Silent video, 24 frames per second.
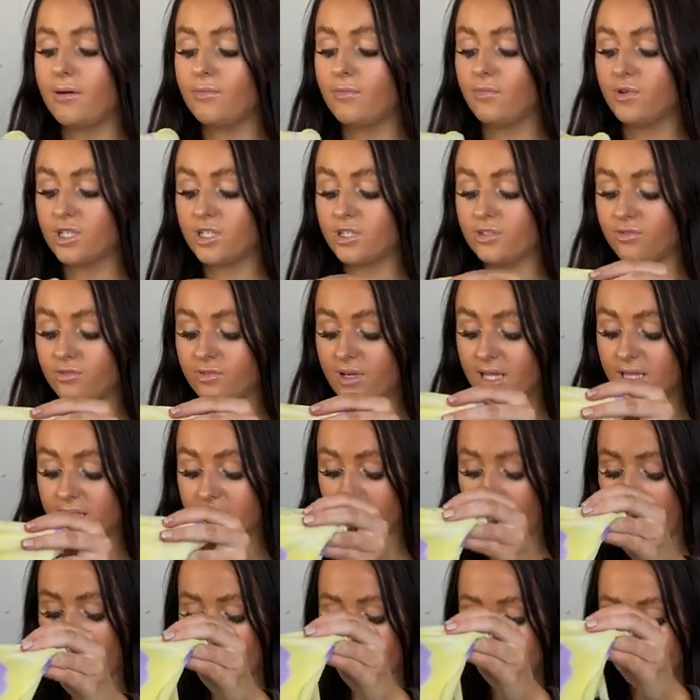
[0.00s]
which is really
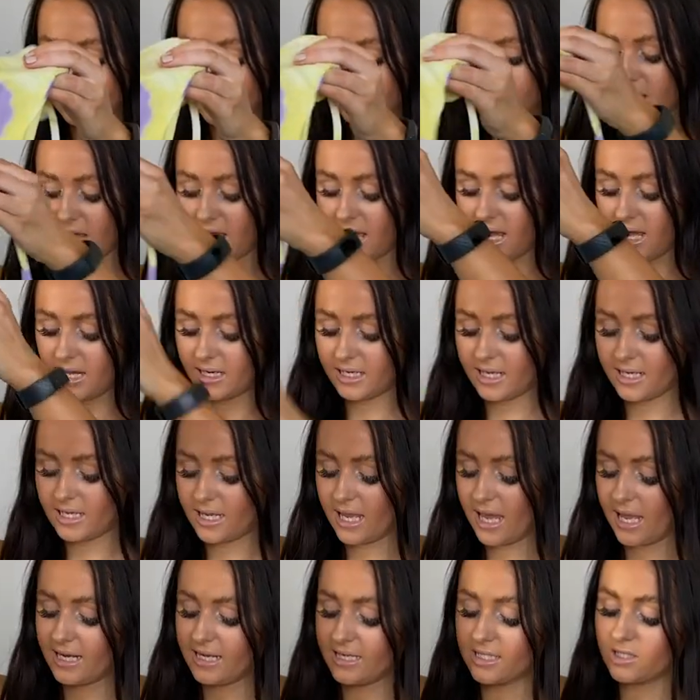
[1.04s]
nice. And
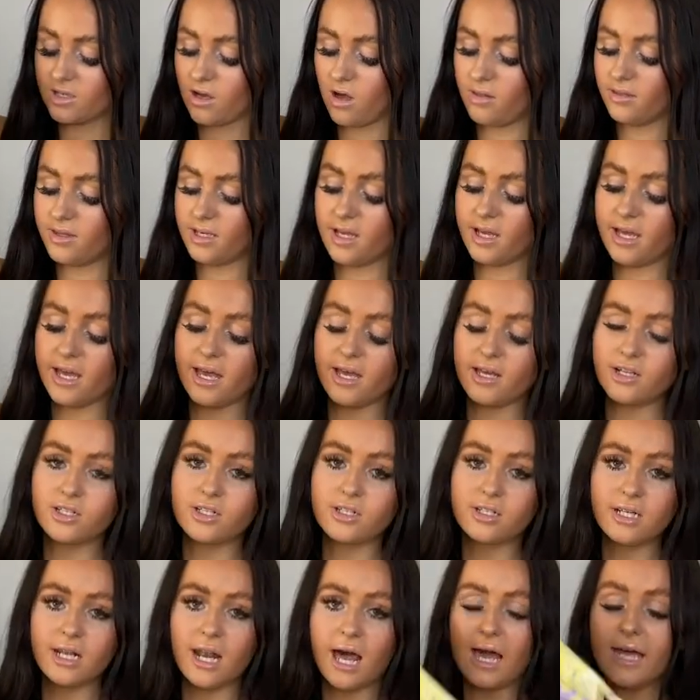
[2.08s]
again, it's got the
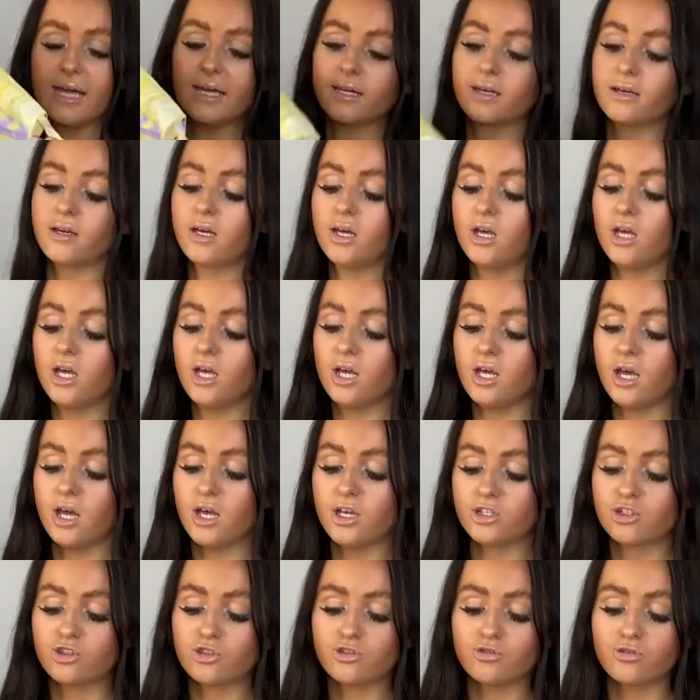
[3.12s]
like
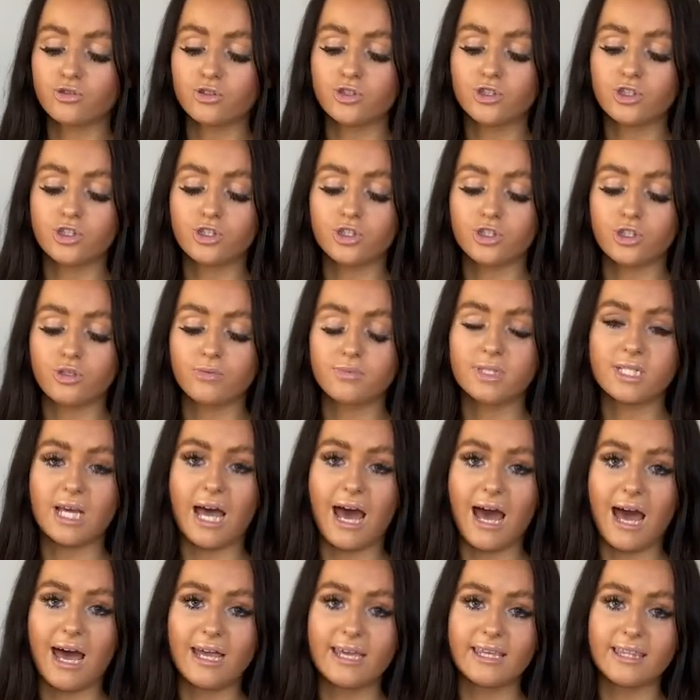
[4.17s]
scrunched up
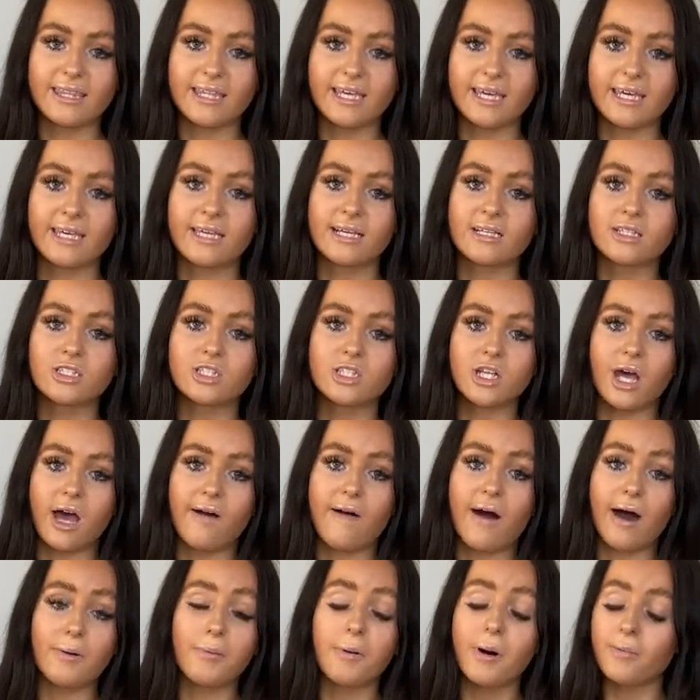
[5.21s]
tie thing, so
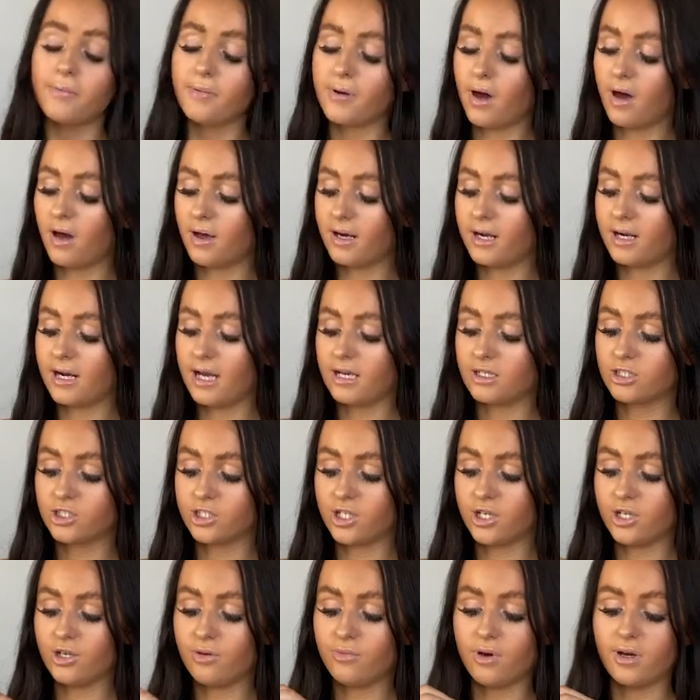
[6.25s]
I'll pop it on and I'll
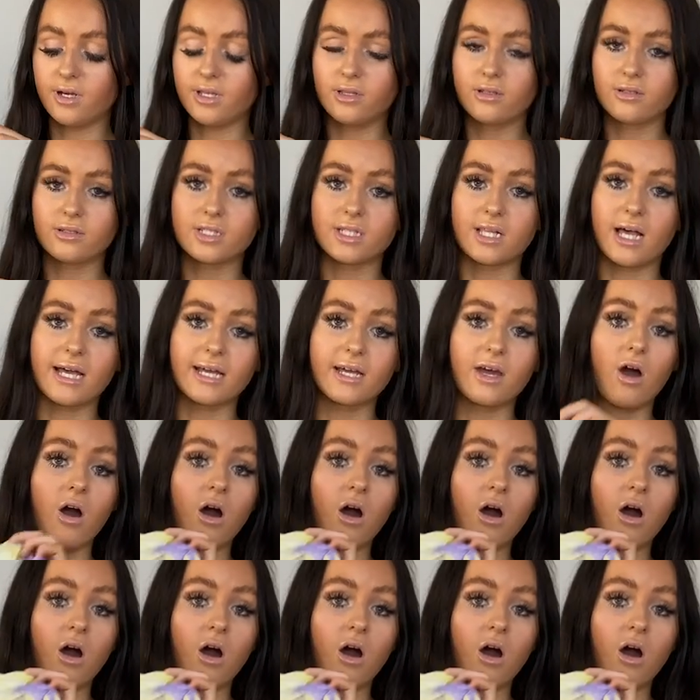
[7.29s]
show you what it looks like